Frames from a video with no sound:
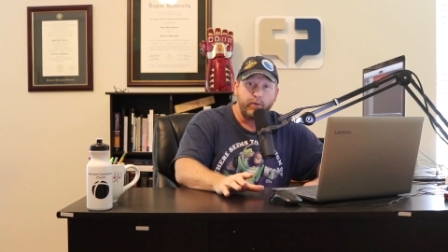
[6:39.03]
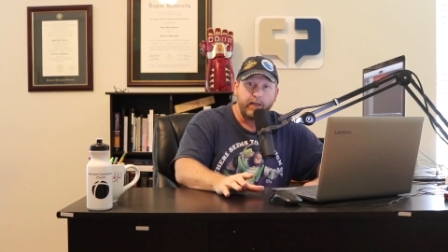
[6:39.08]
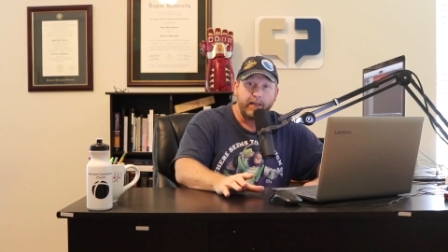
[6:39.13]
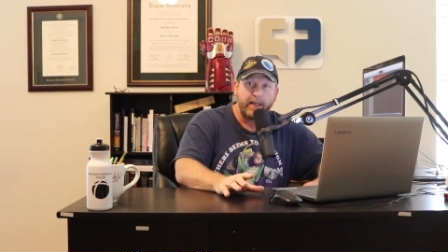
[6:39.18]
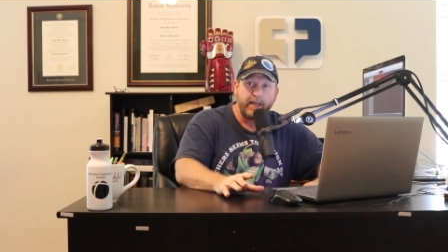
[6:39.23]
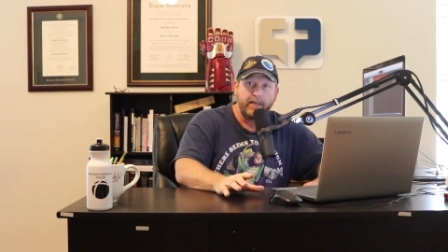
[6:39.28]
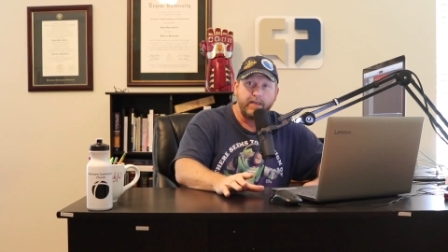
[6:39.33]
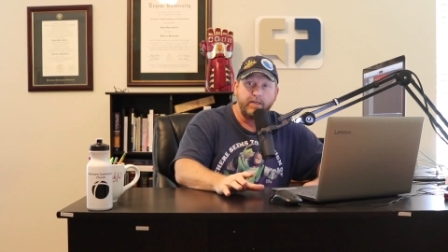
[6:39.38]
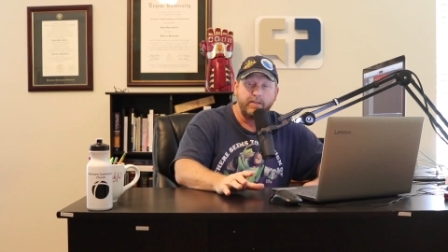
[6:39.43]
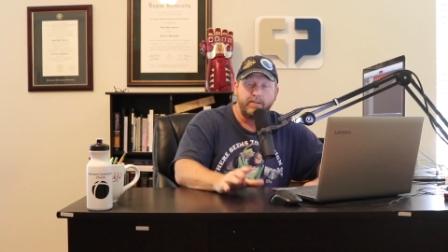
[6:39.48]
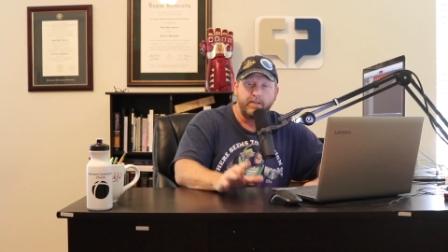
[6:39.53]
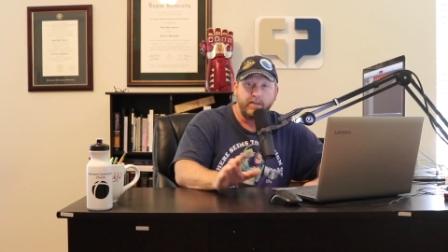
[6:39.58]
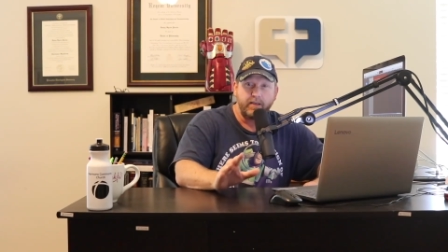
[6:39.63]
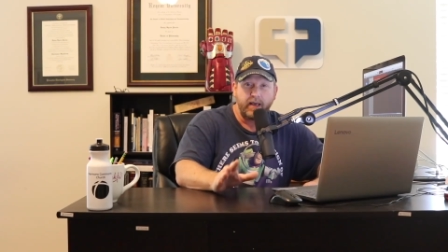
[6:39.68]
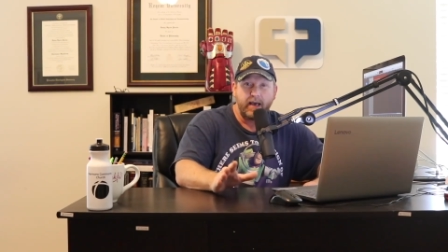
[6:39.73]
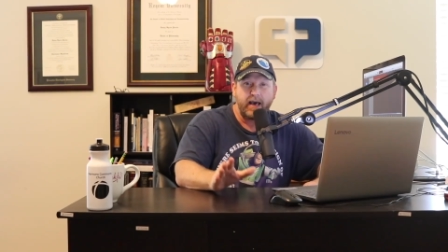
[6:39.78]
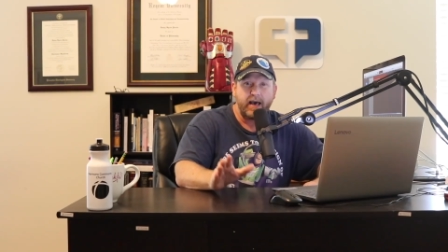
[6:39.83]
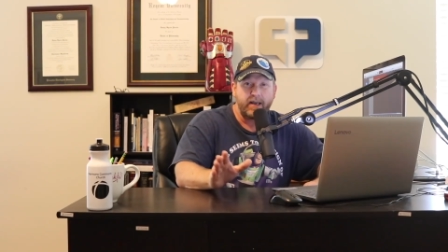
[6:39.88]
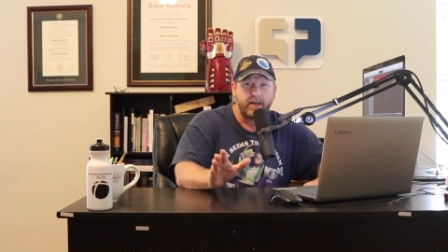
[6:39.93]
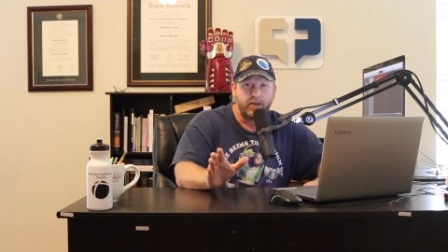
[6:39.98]
related to
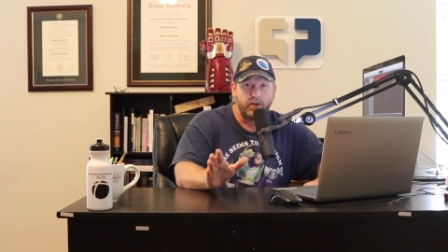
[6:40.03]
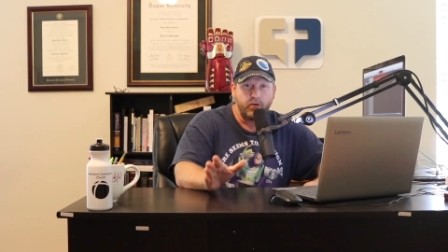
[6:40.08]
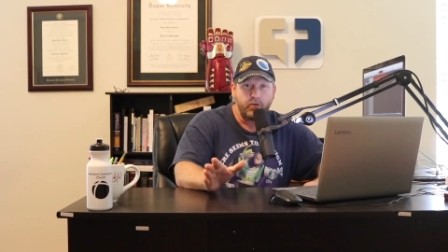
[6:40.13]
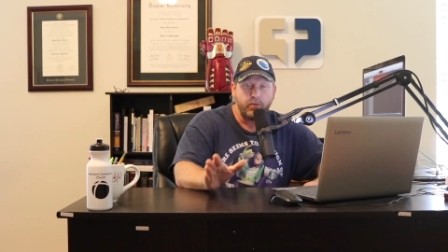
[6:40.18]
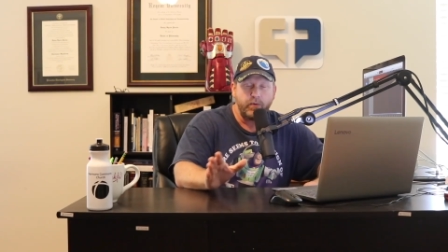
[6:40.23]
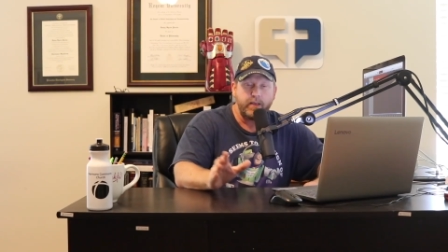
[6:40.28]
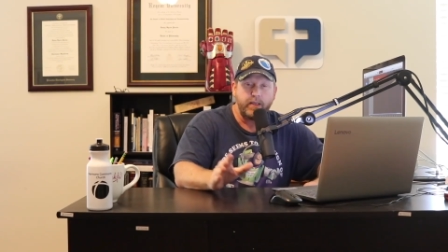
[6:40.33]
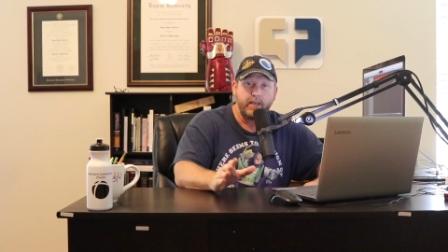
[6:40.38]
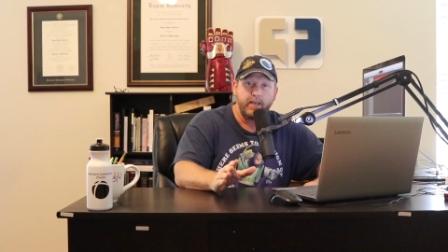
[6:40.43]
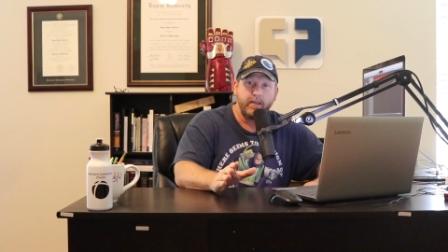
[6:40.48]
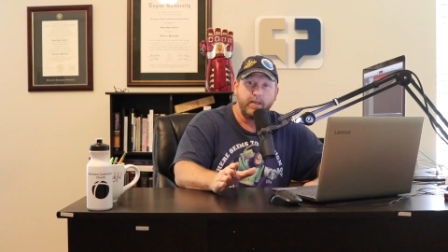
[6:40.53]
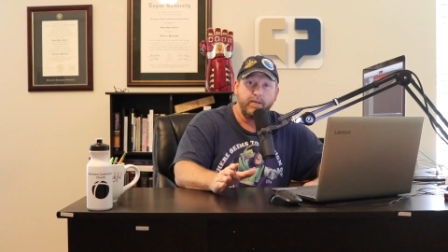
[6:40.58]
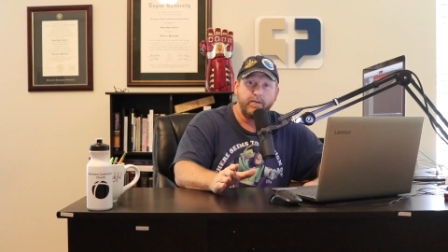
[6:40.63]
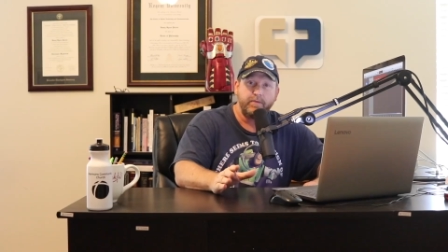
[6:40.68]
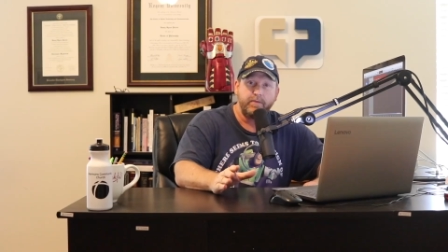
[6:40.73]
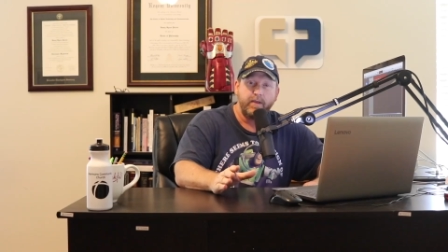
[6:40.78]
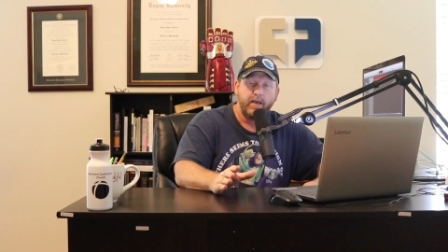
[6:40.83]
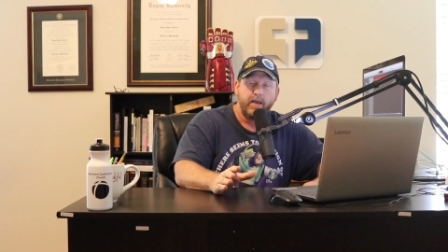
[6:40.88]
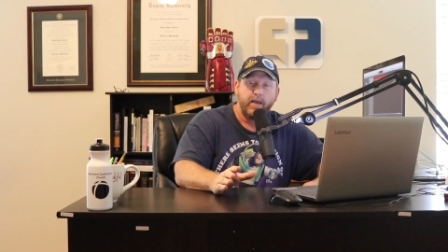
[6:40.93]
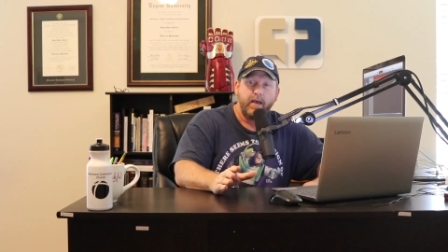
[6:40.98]
God and who He
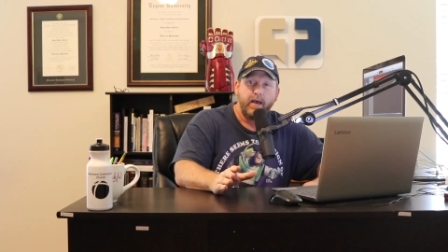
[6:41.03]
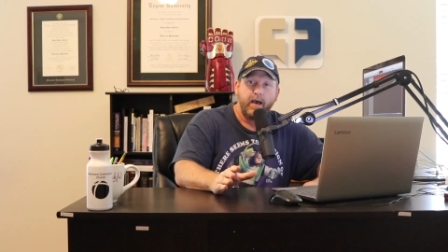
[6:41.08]
is.